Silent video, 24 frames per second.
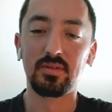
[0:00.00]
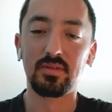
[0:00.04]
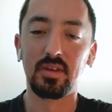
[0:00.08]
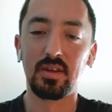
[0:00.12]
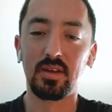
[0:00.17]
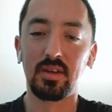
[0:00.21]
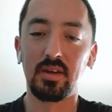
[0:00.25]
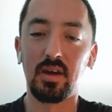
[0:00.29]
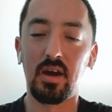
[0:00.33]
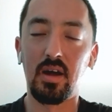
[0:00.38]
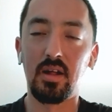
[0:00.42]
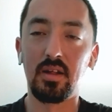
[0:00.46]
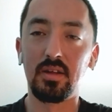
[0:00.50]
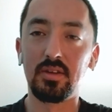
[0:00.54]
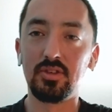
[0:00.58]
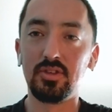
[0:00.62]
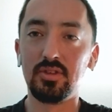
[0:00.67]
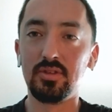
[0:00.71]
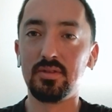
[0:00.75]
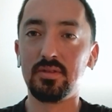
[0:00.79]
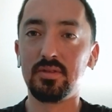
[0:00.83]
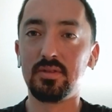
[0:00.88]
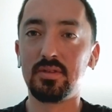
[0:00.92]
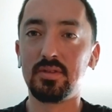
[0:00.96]
in college
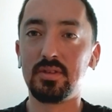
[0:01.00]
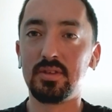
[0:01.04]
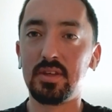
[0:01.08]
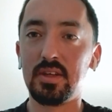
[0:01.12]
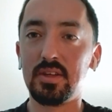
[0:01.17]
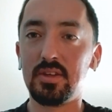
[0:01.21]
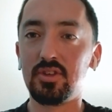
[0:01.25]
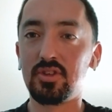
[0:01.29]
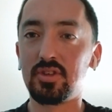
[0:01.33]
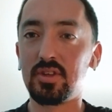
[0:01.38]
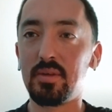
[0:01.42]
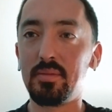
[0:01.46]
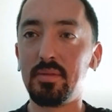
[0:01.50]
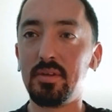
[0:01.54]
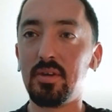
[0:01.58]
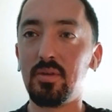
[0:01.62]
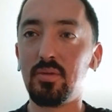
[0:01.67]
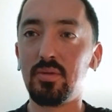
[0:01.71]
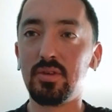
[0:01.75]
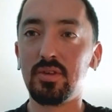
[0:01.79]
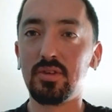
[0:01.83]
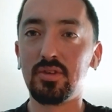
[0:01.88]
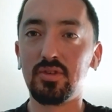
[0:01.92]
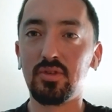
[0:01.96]
and said, just let me know
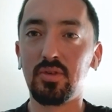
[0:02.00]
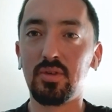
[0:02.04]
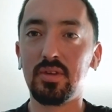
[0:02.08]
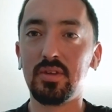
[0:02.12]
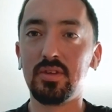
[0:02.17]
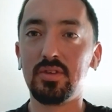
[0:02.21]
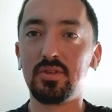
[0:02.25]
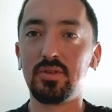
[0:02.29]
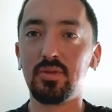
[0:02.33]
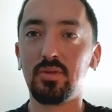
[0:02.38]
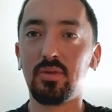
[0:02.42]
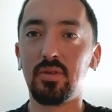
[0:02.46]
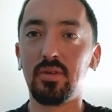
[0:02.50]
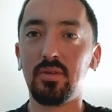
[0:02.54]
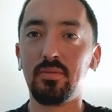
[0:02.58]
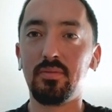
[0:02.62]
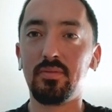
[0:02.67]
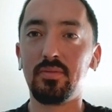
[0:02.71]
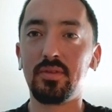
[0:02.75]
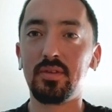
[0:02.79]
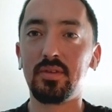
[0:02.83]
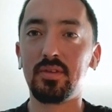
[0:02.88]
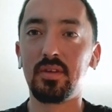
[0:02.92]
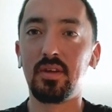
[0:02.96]
when you're joining the tour.
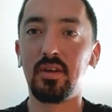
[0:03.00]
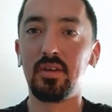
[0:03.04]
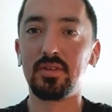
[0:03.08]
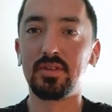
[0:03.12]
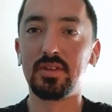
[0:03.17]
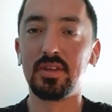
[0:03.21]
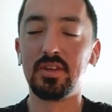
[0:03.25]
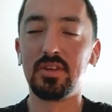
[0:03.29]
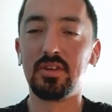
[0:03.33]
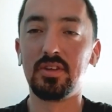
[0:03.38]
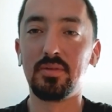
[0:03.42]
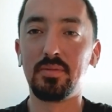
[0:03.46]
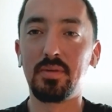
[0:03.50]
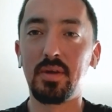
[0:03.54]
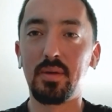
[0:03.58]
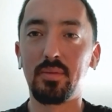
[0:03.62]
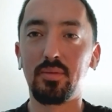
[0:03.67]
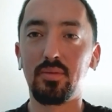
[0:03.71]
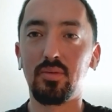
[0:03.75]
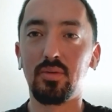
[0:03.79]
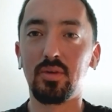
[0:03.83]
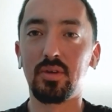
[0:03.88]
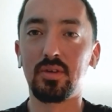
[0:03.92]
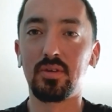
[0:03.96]
I'll send you the
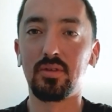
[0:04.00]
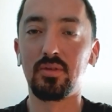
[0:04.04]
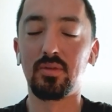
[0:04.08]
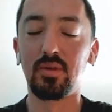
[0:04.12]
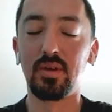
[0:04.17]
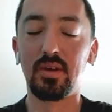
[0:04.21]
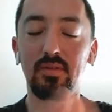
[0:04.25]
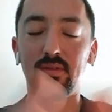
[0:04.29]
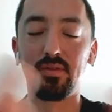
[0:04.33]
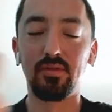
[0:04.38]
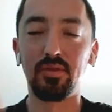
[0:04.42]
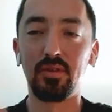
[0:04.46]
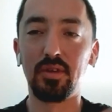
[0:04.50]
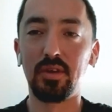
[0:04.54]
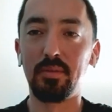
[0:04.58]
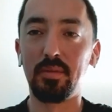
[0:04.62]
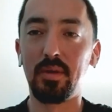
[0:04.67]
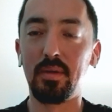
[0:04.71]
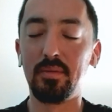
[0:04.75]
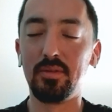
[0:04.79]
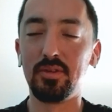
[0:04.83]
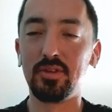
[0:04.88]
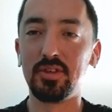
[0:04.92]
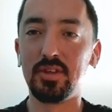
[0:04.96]
paperwork or whatever for your
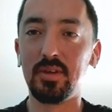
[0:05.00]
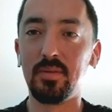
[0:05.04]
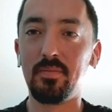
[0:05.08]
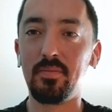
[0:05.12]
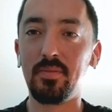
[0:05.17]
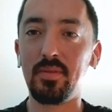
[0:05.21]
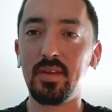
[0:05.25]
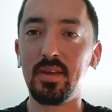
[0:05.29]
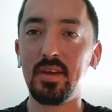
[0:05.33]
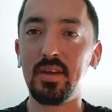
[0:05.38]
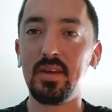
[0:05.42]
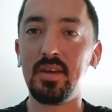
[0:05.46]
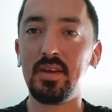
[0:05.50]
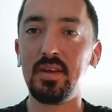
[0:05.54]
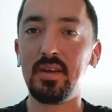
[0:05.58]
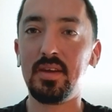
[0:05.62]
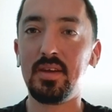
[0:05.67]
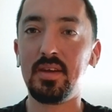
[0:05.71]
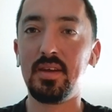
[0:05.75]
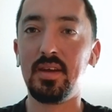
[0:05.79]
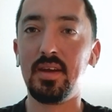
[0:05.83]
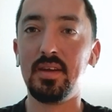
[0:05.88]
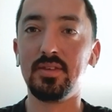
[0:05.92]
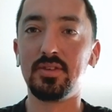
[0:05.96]
membership.
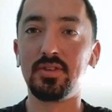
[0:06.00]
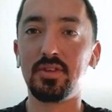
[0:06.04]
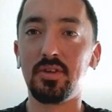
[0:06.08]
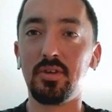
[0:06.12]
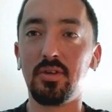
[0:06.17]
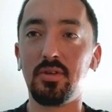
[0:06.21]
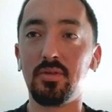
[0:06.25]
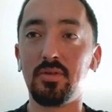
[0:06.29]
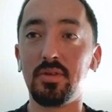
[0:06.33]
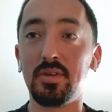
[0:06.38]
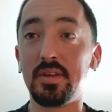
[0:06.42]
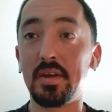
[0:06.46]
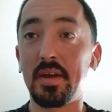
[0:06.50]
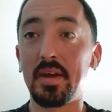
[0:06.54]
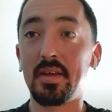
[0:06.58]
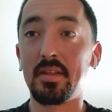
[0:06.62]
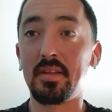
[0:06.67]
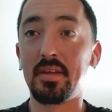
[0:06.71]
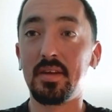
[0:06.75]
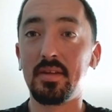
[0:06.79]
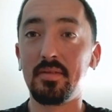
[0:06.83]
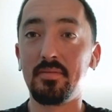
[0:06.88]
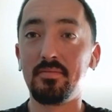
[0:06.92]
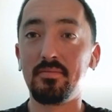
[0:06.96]
And so
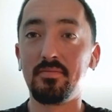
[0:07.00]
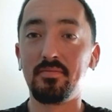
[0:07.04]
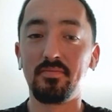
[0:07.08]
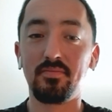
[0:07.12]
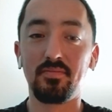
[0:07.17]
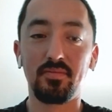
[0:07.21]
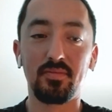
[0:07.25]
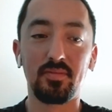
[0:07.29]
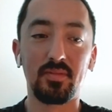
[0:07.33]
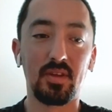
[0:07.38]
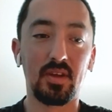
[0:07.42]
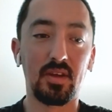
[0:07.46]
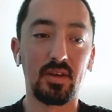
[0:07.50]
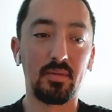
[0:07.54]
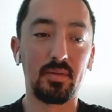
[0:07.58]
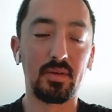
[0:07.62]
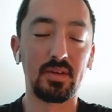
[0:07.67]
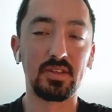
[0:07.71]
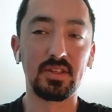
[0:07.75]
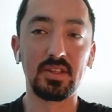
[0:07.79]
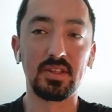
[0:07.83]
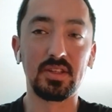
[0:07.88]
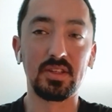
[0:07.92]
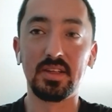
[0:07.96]

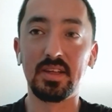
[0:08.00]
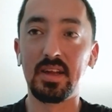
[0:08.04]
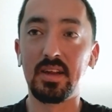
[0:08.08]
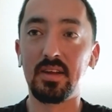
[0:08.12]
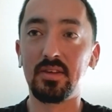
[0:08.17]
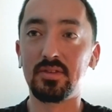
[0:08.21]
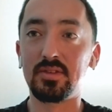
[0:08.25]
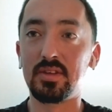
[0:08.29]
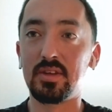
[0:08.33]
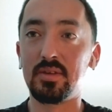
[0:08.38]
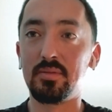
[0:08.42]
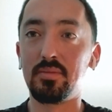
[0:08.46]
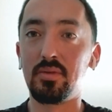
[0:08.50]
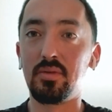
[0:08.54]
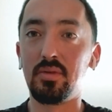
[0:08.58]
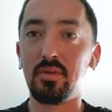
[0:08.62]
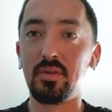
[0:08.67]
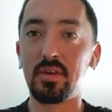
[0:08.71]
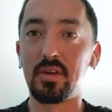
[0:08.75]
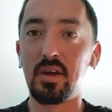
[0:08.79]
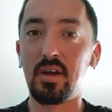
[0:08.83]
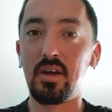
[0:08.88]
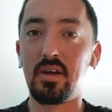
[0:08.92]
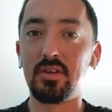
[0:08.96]
basically the day I was done
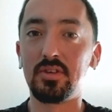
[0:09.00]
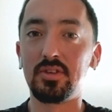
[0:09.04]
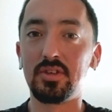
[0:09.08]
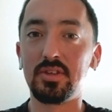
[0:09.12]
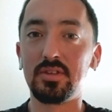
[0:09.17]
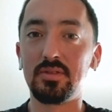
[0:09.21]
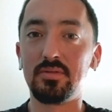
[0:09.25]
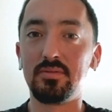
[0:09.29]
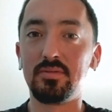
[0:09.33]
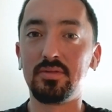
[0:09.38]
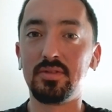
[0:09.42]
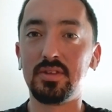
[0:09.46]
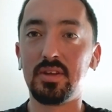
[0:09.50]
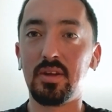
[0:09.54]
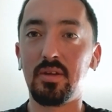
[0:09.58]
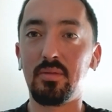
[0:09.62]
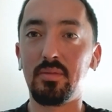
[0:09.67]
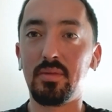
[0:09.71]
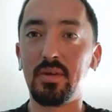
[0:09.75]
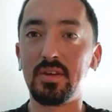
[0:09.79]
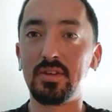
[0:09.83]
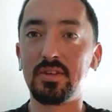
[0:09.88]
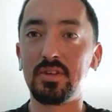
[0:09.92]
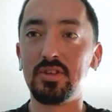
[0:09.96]
bowling in college, I sent a
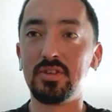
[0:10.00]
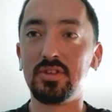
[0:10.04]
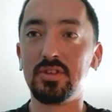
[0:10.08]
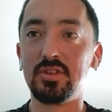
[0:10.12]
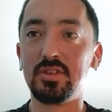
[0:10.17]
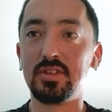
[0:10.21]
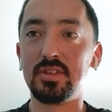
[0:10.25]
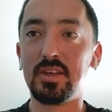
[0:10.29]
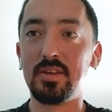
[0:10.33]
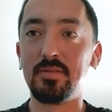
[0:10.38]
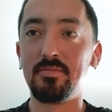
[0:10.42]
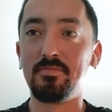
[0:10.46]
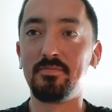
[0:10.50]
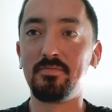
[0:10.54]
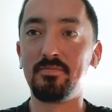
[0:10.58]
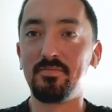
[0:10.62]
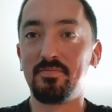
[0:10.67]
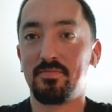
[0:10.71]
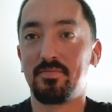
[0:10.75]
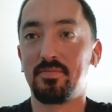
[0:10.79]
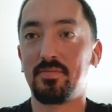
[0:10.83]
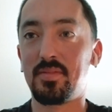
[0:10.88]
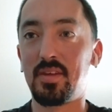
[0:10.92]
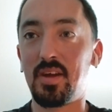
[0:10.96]
message and said,
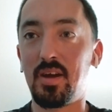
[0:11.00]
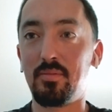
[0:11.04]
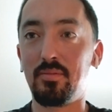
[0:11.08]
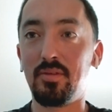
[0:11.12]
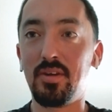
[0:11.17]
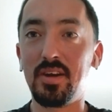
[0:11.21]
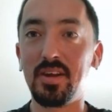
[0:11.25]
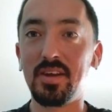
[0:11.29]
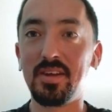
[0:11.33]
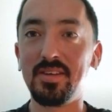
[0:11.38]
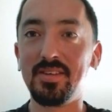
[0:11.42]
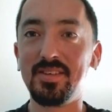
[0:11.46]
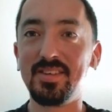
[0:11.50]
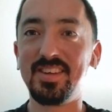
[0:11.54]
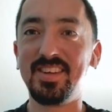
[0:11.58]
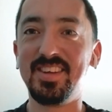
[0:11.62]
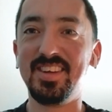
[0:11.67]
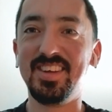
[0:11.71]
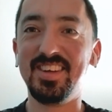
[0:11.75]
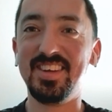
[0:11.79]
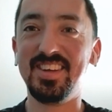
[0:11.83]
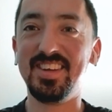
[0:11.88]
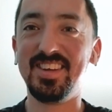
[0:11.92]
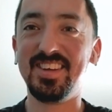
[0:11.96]
I'm ready.
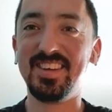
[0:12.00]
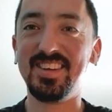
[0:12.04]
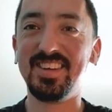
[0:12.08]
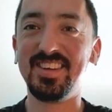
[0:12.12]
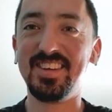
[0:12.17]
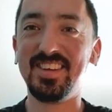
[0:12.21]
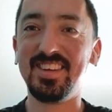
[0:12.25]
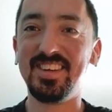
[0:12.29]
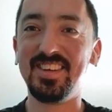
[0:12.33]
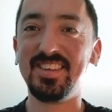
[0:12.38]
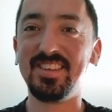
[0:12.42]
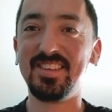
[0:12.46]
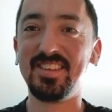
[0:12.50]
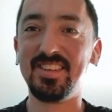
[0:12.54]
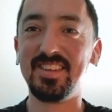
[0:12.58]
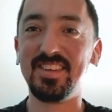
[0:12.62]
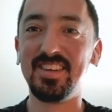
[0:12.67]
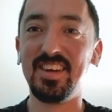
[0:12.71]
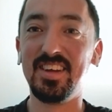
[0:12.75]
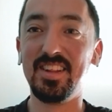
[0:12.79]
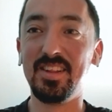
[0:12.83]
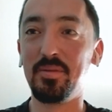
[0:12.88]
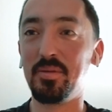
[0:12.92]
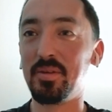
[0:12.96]

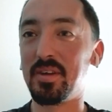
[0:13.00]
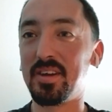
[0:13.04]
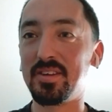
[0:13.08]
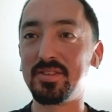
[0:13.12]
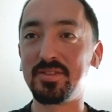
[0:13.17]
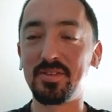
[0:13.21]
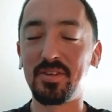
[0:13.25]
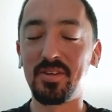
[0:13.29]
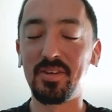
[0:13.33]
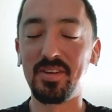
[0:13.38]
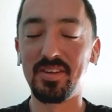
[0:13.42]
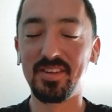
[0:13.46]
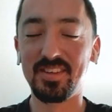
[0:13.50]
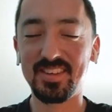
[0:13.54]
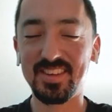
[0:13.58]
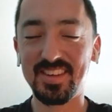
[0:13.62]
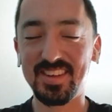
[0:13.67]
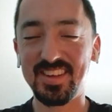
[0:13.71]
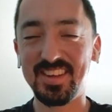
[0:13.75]
And then we got started.